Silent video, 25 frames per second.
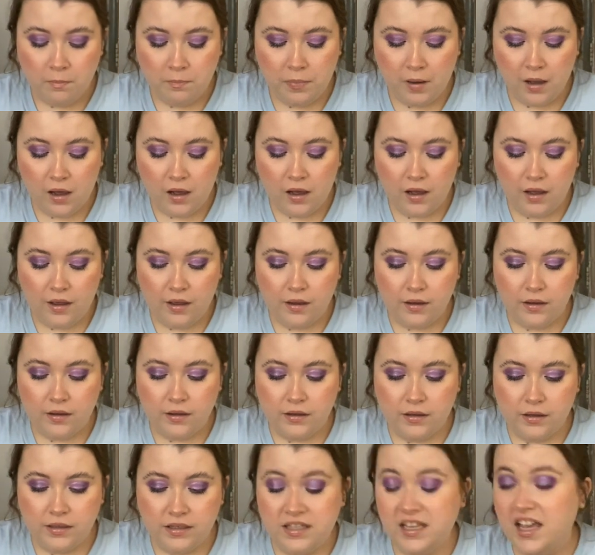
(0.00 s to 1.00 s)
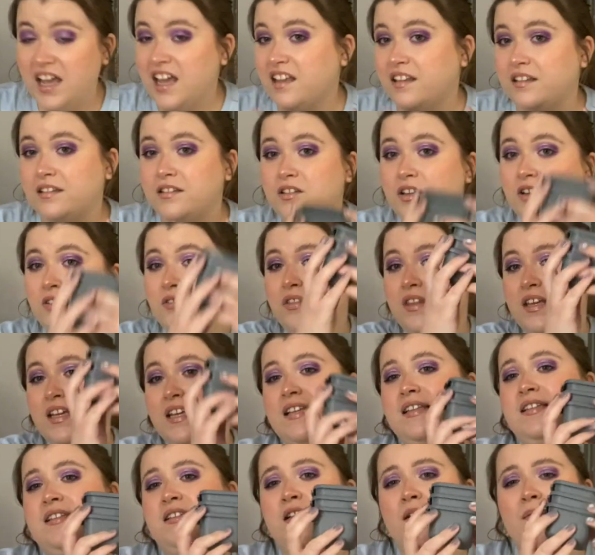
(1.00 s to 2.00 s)
But yeah, so
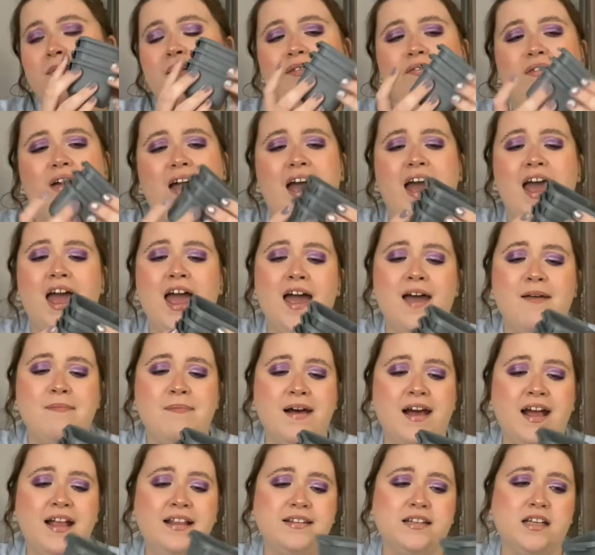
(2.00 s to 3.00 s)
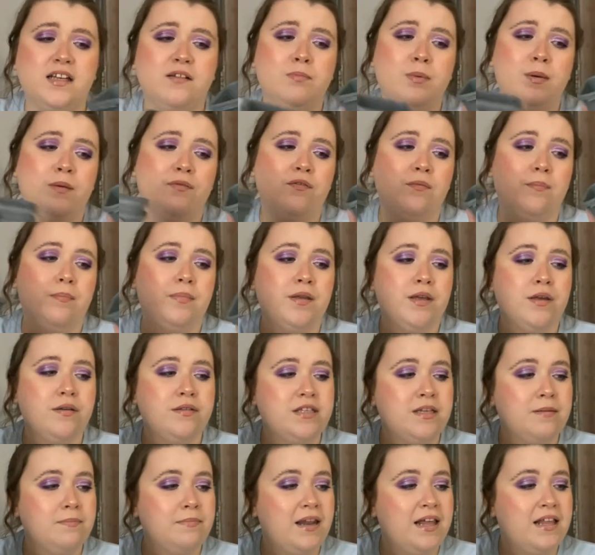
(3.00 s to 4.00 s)
these could be for hairbands, it could be for
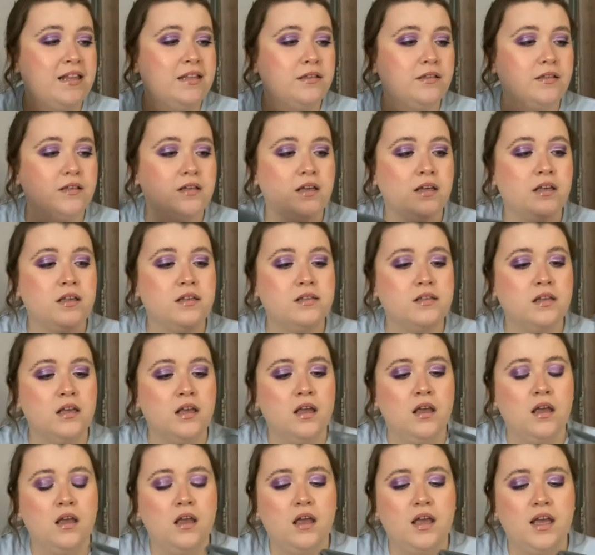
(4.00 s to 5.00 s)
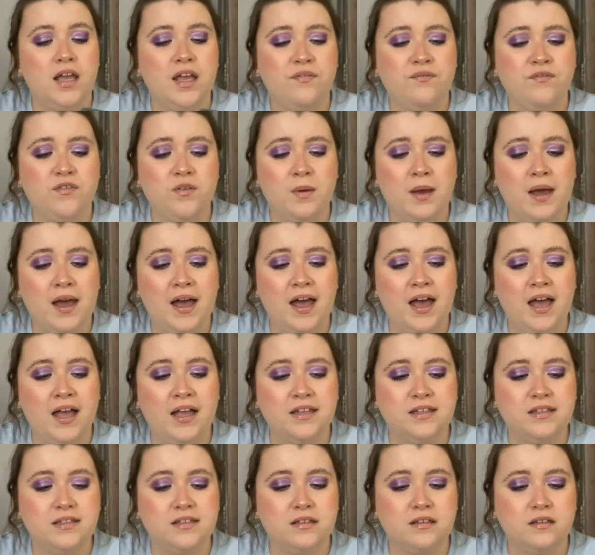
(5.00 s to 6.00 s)
beauty blenders. If you
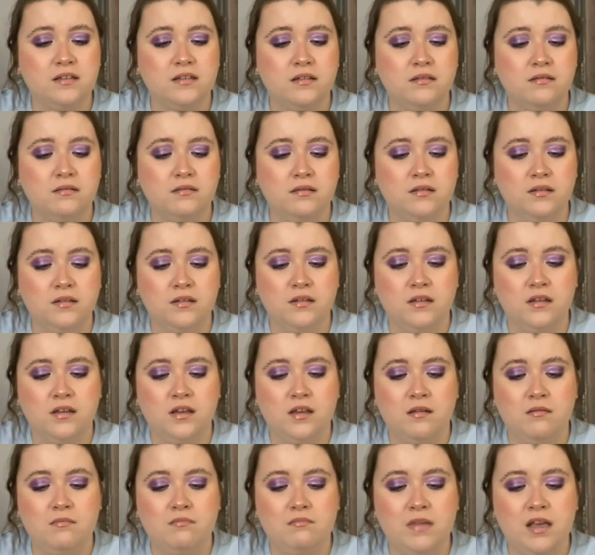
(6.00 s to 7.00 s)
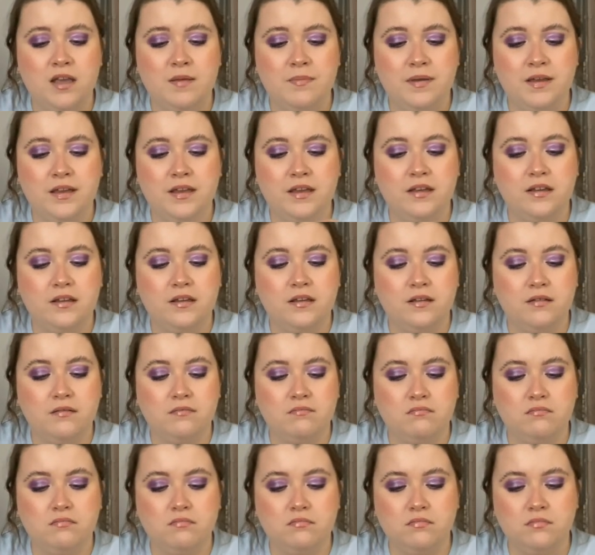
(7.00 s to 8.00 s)
had maybe,
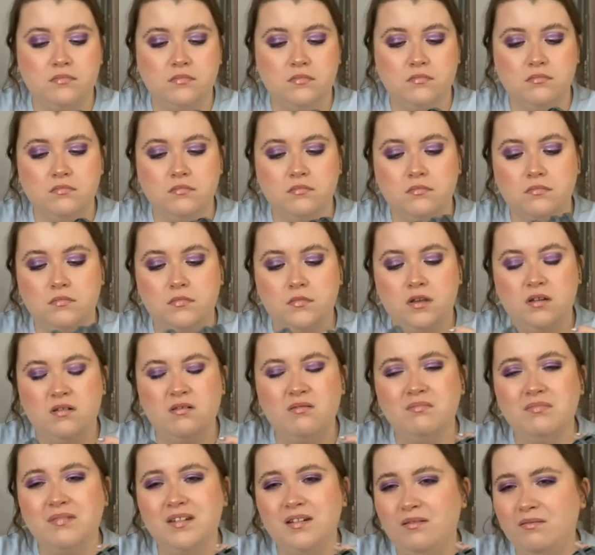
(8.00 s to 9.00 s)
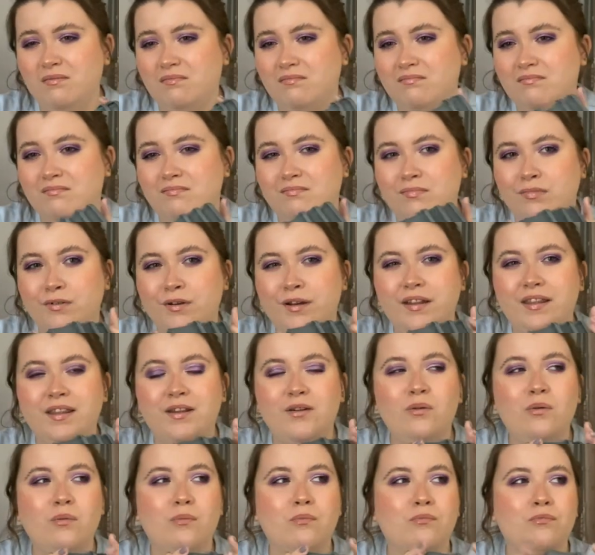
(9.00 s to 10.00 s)
they're
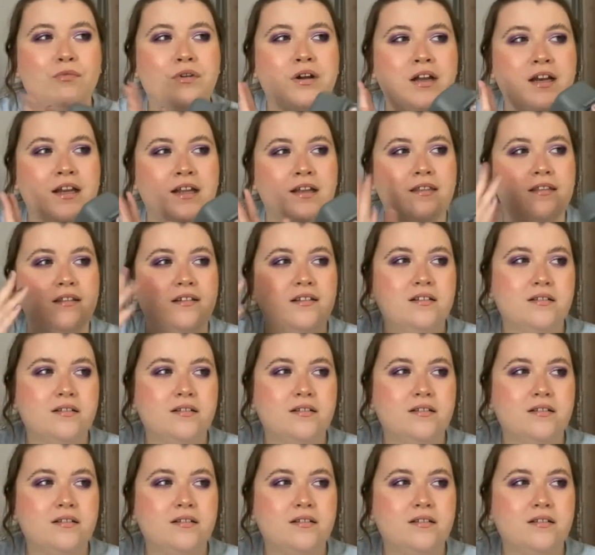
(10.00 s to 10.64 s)
not really the